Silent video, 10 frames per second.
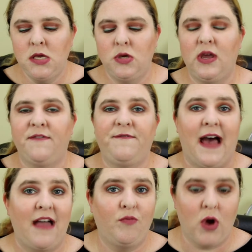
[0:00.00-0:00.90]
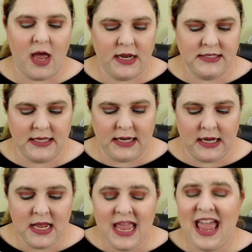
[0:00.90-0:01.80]
You get 5 products in
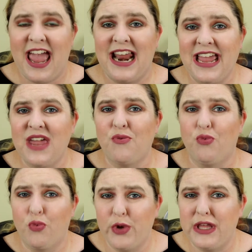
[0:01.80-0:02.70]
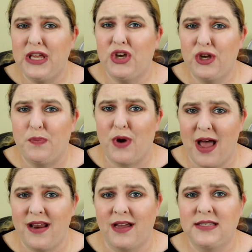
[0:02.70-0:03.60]
it, and I get really good
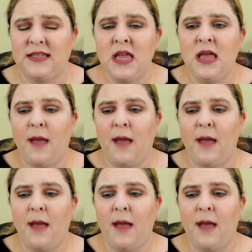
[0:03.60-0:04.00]
products.